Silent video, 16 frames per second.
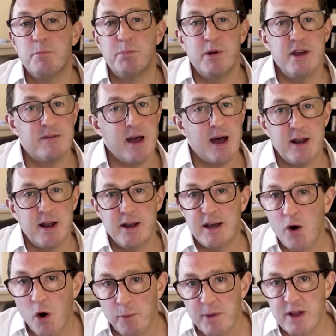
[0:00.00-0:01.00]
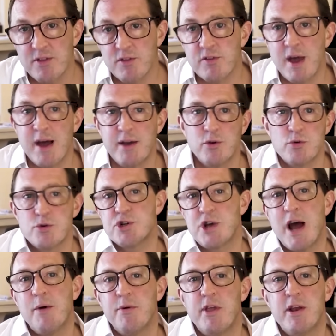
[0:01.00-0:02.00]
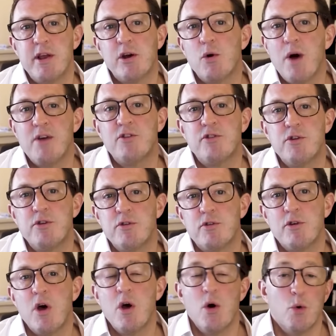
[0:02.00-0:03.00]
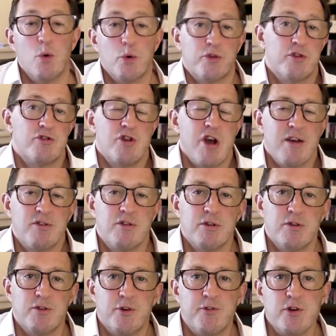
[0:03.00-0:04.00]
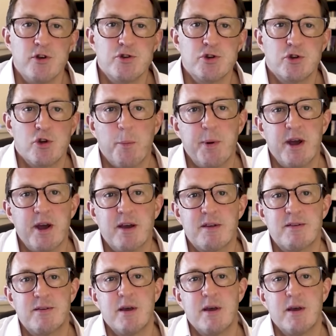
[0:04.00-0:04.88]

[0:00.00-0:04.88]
please add any comments and or shout with any questions or suggestions for future topics.